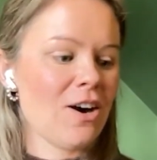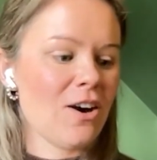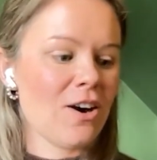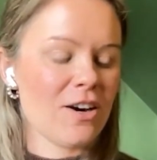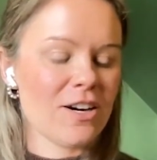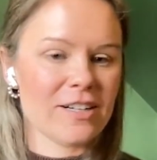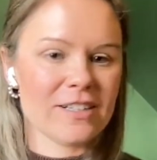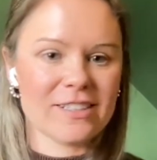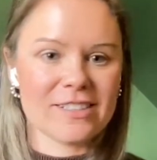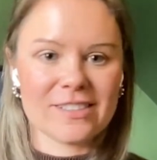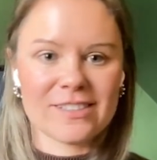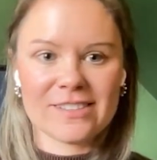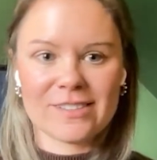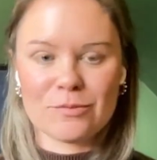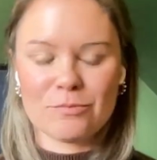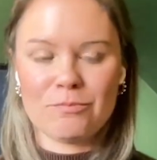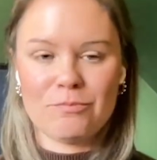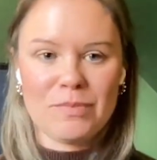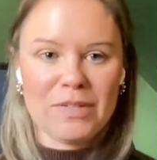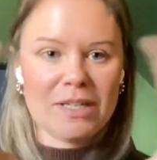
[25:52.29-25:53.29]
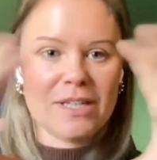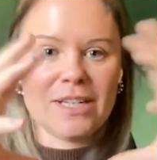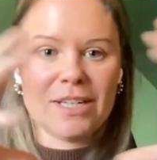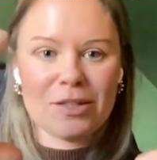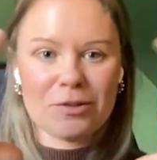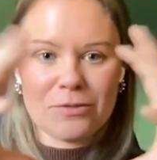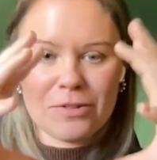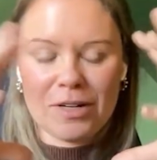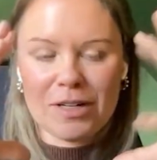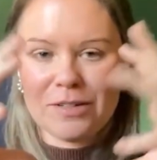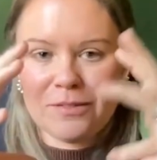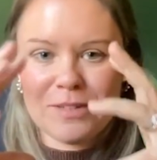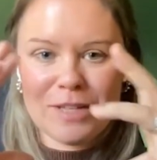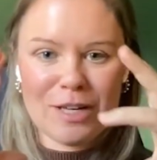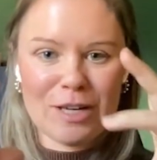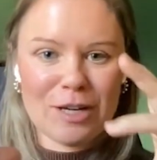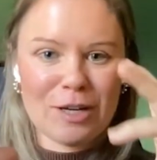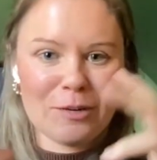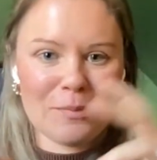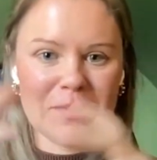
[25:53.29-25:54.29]
heart is beating in front of
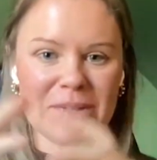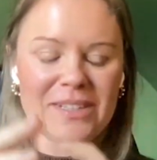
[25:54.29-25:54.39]
them.